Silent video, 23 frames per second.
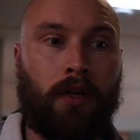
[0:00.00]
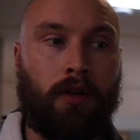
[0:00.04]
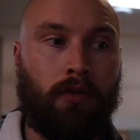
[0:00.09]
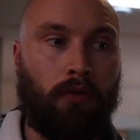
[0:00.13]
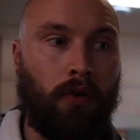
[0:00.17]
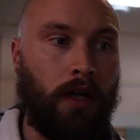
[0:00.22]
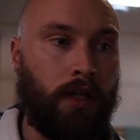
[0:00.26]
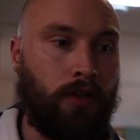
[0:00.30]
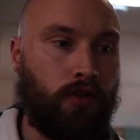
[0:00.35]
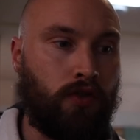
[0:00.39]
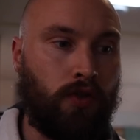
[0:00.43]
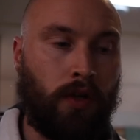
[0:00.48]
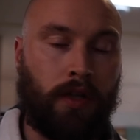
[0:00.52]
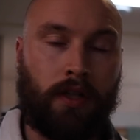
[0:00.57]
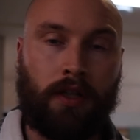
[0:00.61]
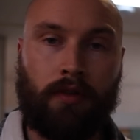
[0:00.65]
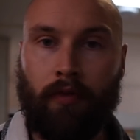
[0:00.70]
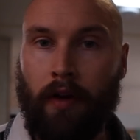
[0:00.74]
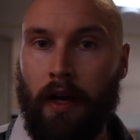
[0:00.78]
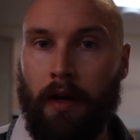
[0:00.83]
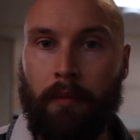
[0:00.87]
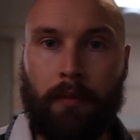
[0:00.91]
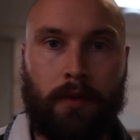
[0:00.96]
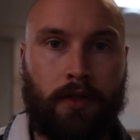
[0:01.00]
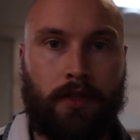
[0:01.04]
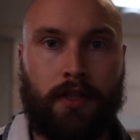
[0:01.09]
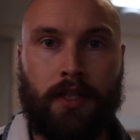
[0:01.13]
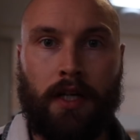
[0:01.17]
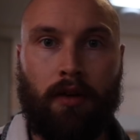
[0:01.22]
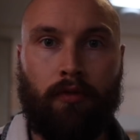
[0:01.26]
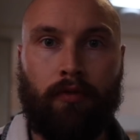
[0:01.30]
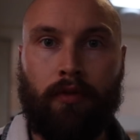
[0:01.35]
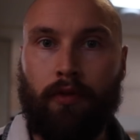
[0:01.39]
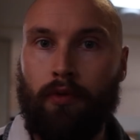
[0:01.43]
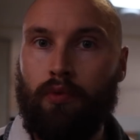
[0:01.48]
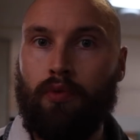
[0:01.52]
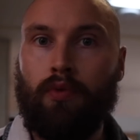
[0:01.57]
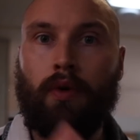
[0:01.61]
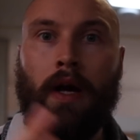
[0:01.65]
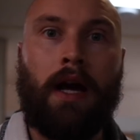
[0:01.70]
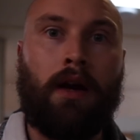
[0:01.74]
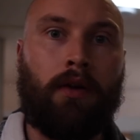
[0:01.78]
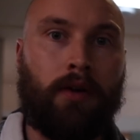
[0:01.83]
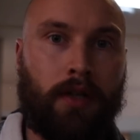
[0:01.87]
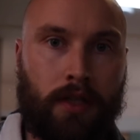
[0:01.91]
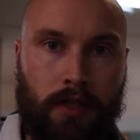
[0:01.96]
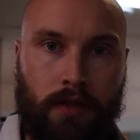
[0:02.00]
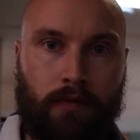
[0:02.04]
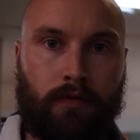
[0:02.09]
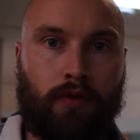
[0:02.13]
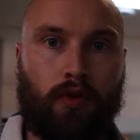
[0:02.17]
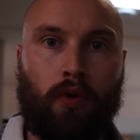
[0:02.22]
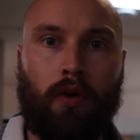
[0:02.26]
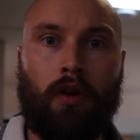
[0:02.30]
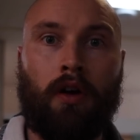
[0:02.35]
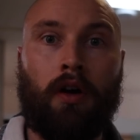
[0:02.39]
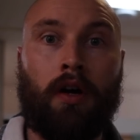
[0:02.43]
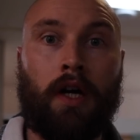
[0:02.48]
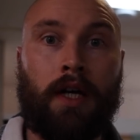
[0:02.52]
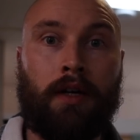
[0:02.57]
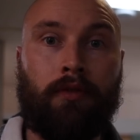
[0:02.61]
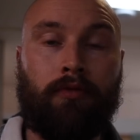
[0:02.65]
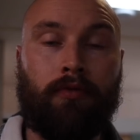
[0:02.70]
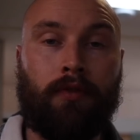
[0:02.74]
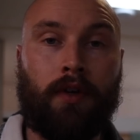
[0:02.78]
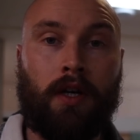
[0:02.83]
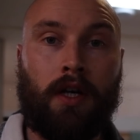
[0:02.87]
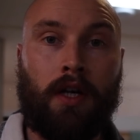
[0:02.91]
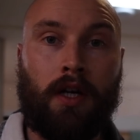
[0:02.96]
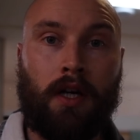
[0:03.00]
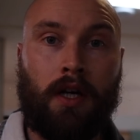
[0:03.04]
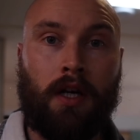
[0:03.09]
right, try and develop yourself in all areas of your life,